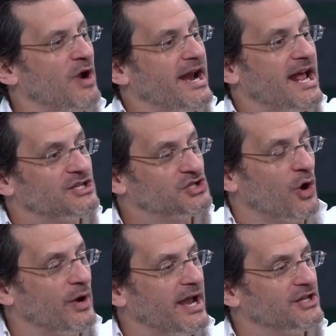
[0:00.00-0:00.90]
Right, and
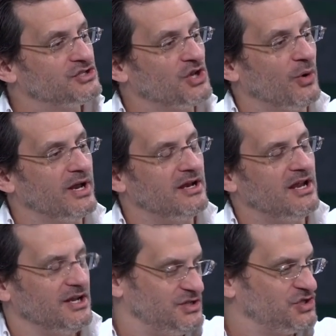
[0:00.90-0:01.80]
so
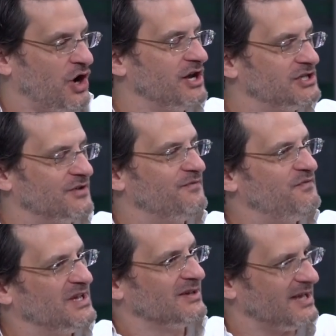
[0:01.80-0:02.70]
it started to
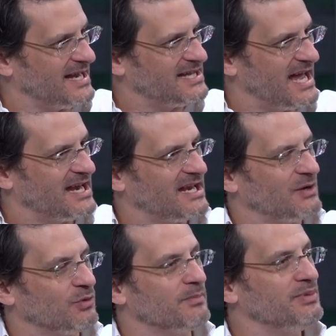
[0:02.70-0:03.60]
feel like that,
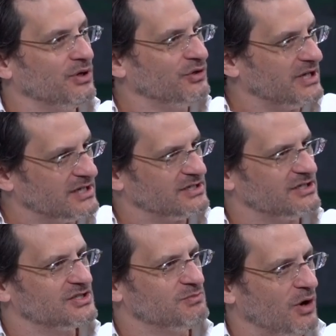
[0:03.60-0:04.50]
like we're building to
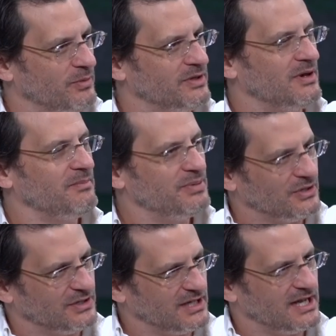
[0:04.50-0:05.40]
this moment and
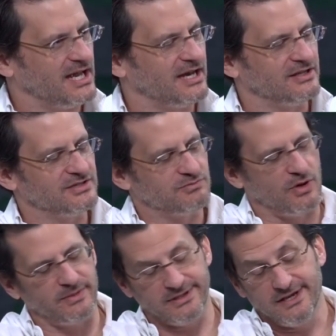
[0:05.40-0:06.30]
building again to this
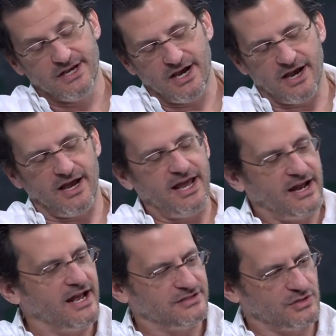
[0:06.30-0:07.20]
moment.
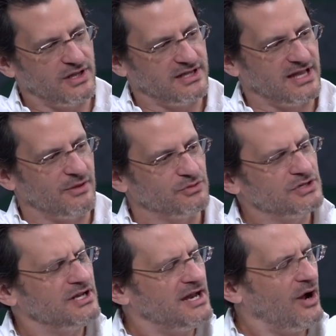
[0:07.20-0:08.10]
So I think that,
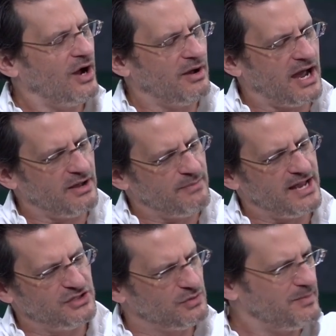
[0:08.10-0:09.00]
now, Matt,
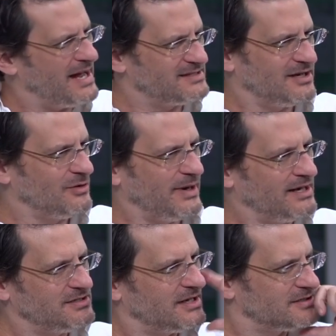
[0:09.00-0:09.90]
did you read Matt Singer by
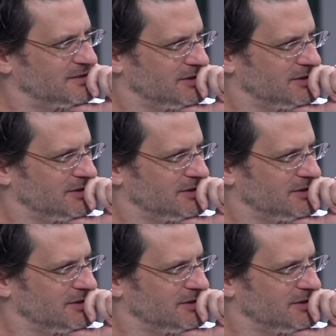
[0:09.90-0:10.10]
any chance?